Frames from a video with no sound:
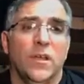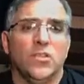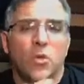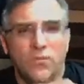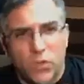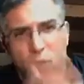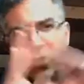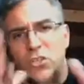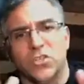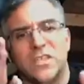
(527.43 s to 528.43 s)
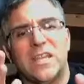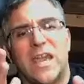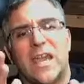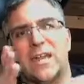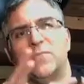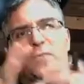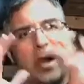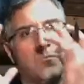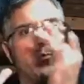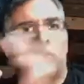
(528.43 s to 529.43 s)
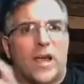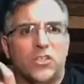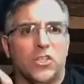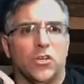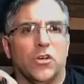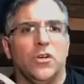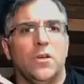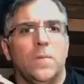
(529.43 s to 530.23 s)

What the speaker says: So if you understand that pressure,